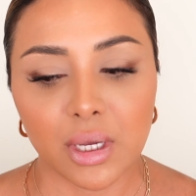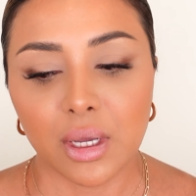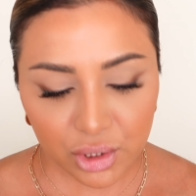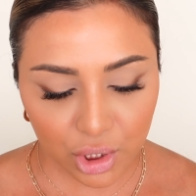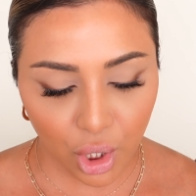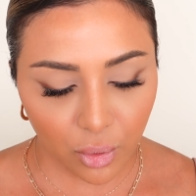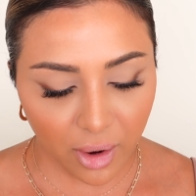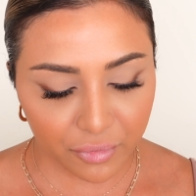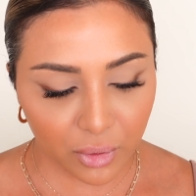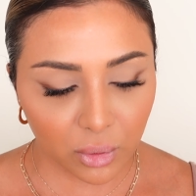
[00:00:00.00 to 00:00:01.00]
So
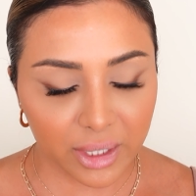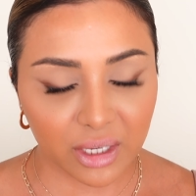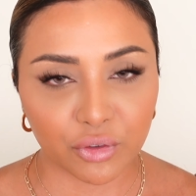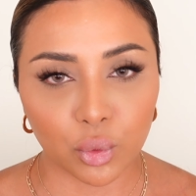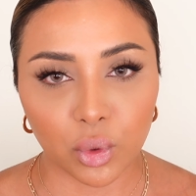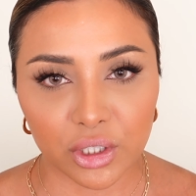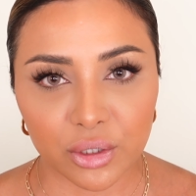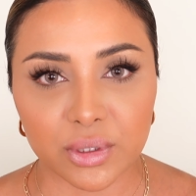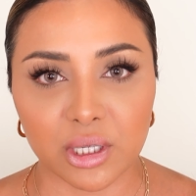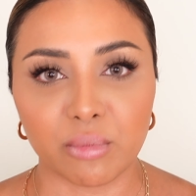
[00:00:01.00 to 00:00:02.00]
I feel like if you want to
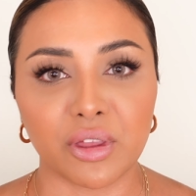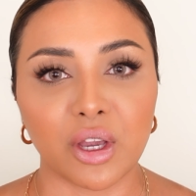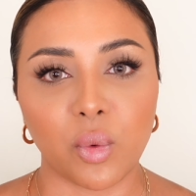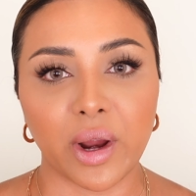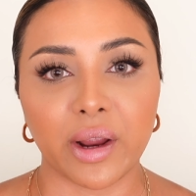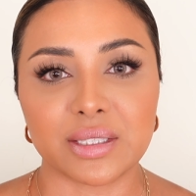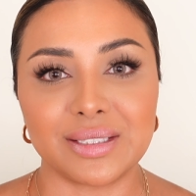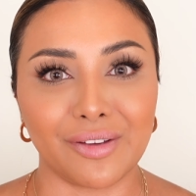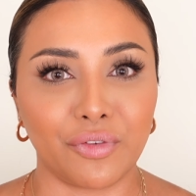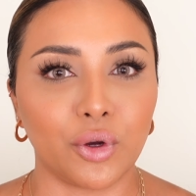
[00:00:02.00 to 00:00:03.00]
use something where it's
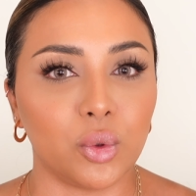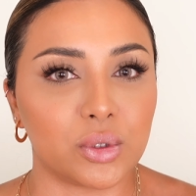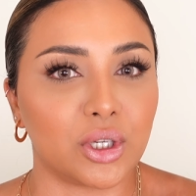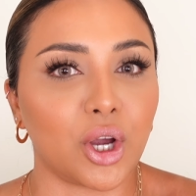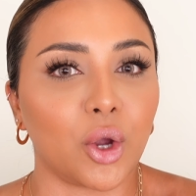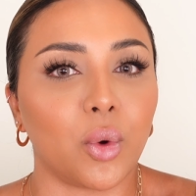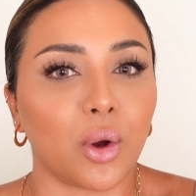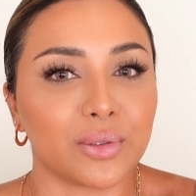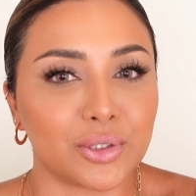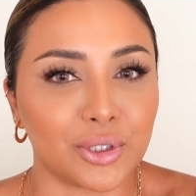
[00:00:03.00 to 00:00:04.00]
difficult to go
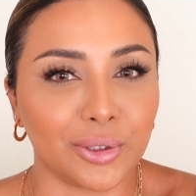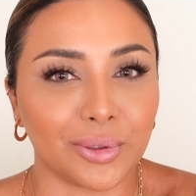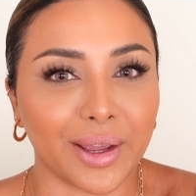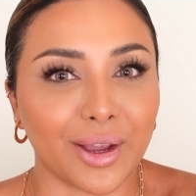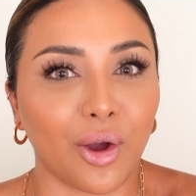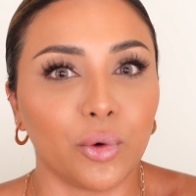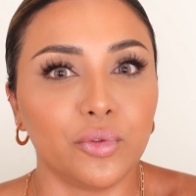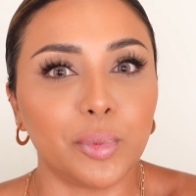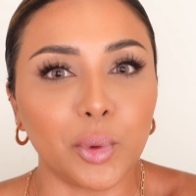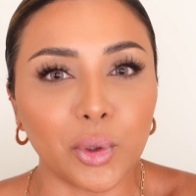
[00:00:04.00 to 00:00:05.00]
to like
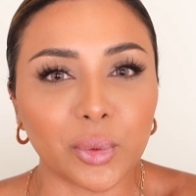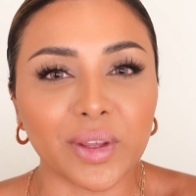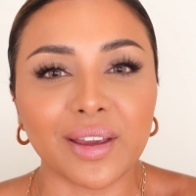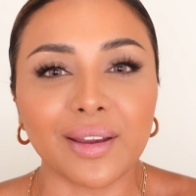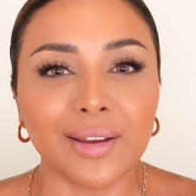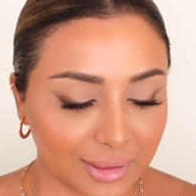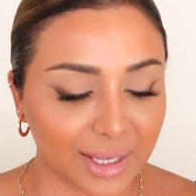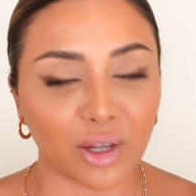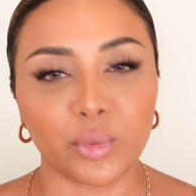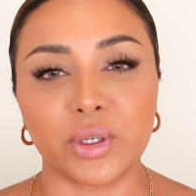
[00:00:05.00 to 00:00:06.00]
overboard with it,
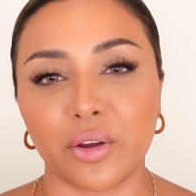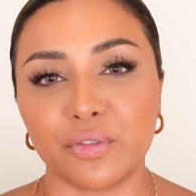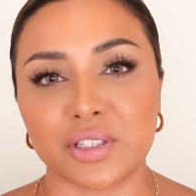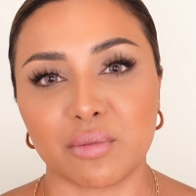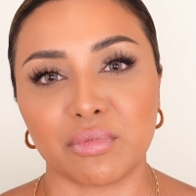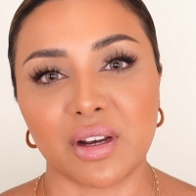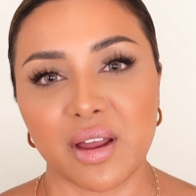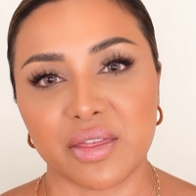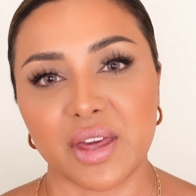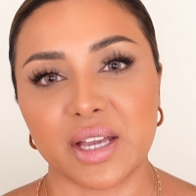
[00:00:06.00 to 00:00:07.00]
then I would go for something
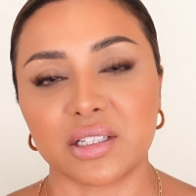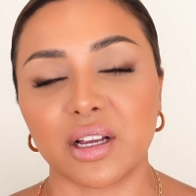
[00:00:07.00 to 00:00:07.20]
like this.